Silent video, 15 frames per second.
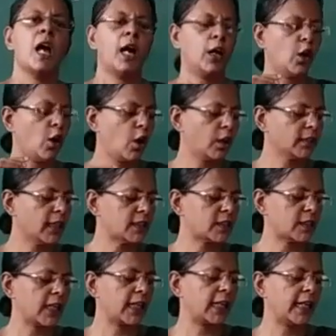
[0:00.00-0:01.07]
along the
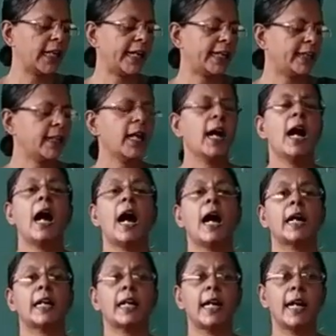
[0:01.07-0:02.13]
straight line
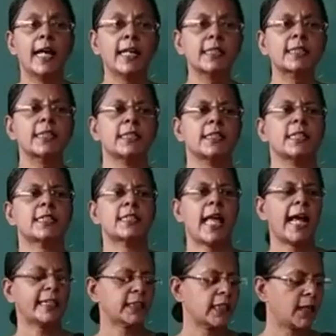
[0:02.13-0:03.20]
unless it is
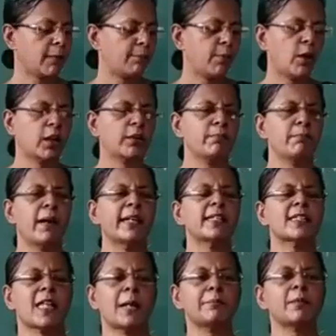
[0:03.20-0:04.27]
acted upon by
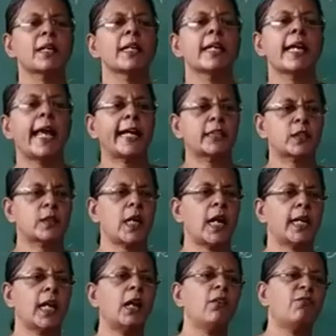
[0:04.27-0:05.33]
some
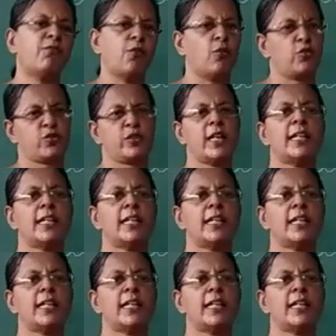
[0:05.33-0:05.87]
external force.